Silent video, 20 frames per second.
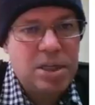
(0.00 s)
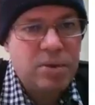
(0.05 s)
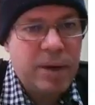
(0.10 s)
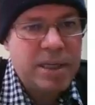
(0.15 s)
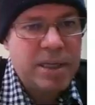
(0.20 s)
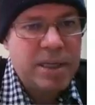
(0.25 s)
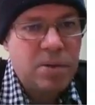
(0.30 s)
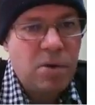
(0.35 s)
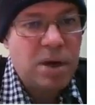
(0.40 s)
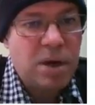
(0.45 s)

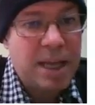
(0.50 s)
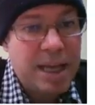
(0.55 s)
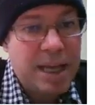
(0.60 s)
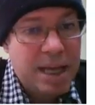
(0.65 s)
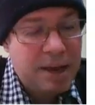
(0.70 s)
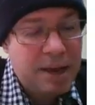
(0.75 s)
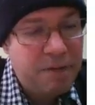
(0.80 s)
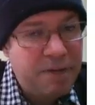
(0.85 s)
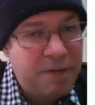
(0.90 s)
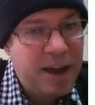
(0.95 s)
21,
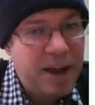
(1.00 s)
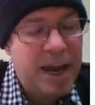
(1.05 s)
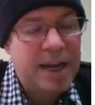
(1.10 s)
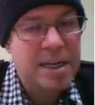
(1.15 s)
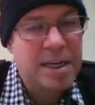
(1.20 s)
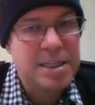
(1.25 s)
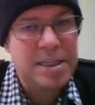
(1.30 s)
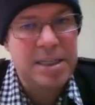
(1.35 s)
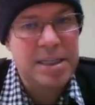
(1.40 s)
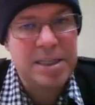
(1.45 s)
if
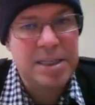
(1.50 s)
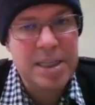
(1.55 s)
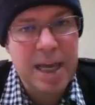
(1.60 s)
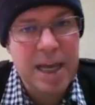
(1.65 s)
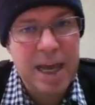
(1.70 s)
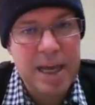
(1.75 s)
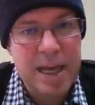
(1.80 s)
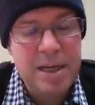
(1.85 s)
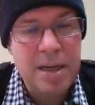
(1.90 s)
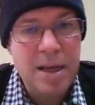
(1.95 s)
x is
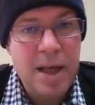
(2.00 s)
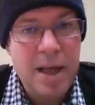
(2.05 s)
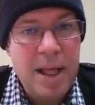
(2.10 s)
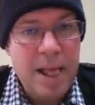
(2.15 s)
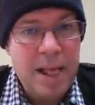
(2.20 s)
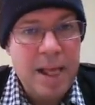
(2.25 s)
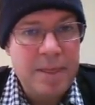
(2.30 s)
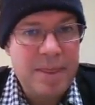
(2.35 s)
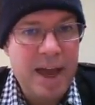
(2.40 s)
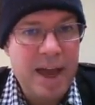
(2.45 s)
10,
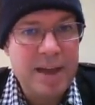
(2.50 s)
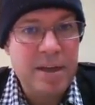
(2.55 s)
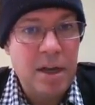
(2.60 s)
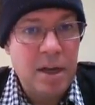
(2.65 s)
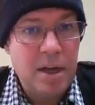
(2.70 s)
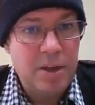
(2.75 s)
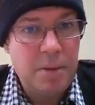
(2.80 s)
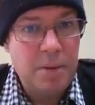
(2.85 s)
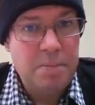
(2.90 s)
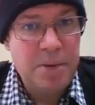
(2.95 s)
then
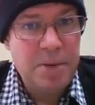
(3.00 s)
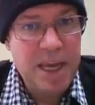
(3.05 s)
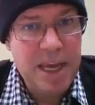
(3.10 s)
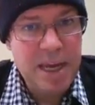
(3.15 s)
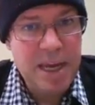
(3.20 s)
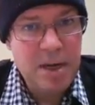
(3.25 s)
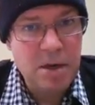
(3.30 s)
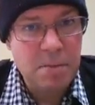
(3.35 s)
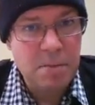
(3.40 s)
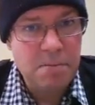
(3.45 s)
the
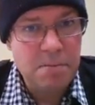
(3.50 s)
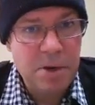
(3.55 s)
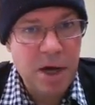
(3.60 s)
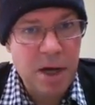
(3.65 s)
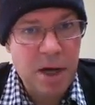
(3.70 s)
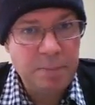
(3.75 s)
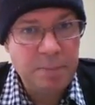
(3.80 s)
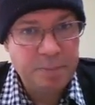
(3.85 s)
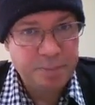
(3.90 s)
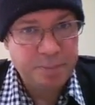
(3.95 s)
p
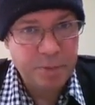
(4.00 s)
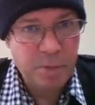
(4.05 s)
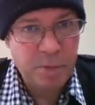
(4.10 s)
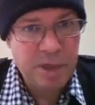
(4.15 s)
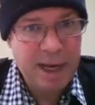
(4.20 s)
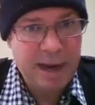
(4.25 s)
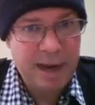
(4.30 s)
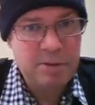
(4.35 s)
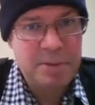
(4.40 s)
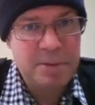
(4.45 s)
number
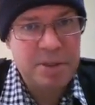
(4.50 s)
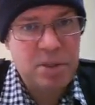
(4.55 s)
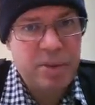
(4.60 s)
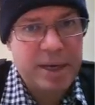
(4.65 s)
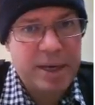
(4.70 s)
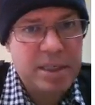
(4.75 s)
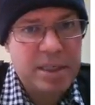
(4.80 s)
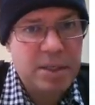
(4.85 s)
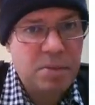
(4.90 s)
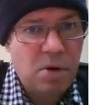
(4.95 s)
would have to be
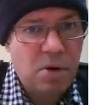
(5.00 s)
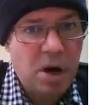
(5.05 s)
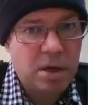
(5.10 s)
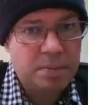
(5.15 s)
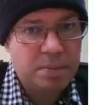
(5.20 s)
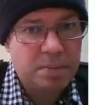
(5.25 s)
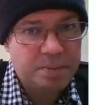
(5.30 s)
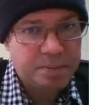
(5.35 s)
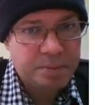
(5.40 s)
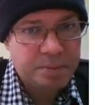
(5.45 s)
21